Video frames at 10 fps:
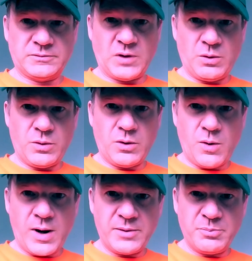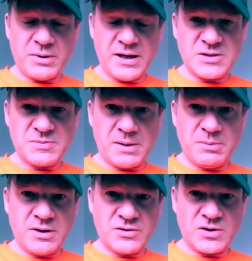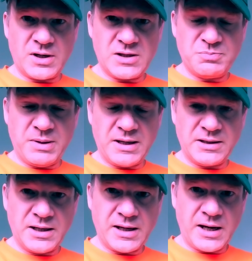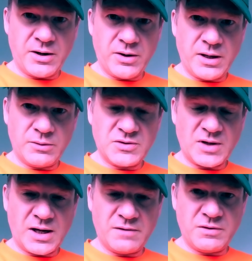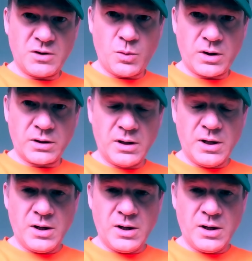Go to a quiet place. Maybe there's a nice picnic area outside of your work